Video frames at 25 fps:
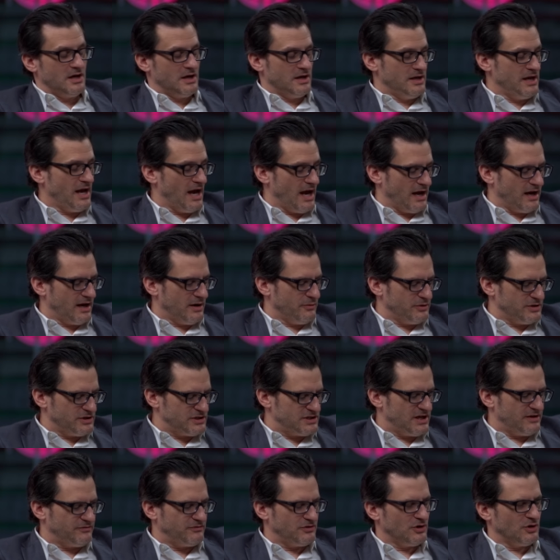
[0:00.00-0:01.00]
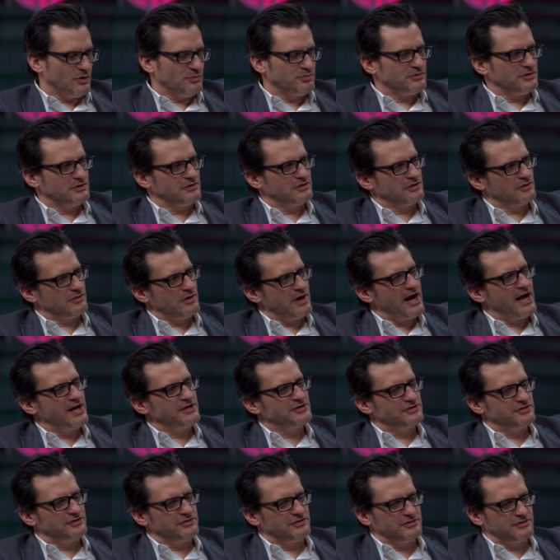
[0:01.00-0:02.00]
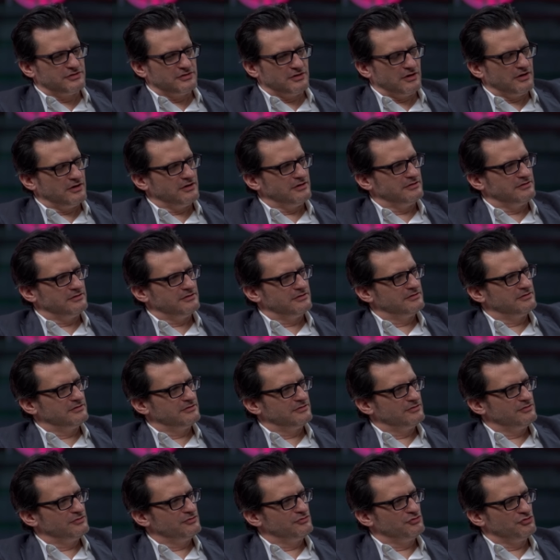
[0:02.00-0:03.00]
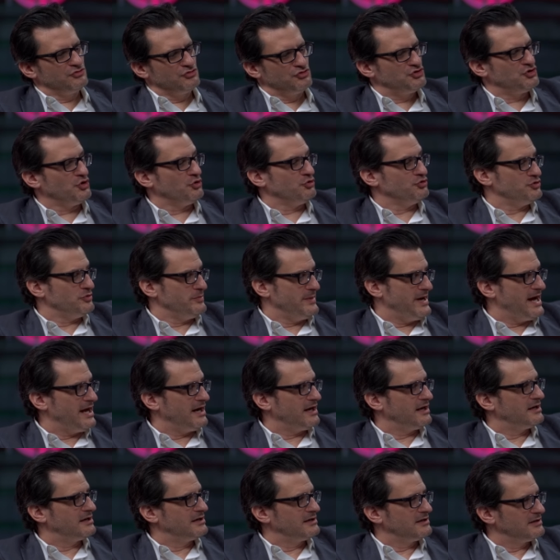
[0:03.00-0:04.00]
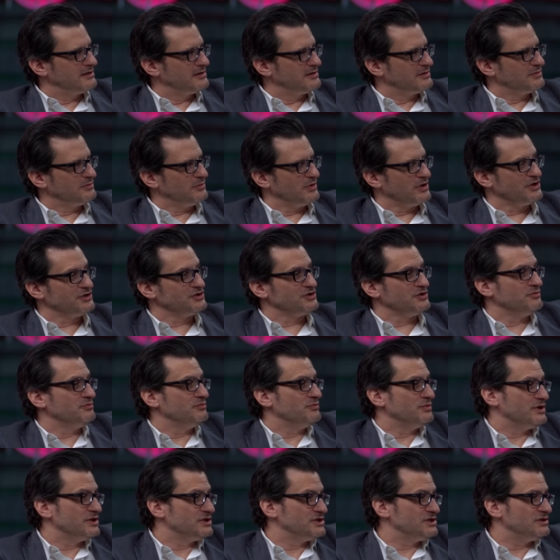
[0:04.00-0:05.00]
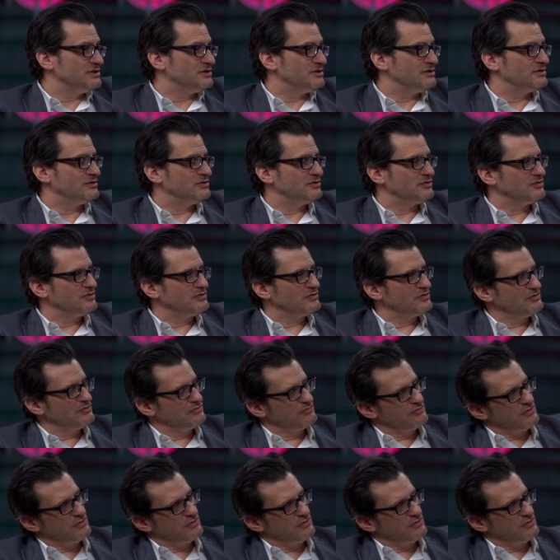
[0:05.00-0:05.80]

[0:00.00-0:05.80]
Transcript: Yeah, and we just have to hope that the crashes aren't so dramatic. Because but was, in the quest for,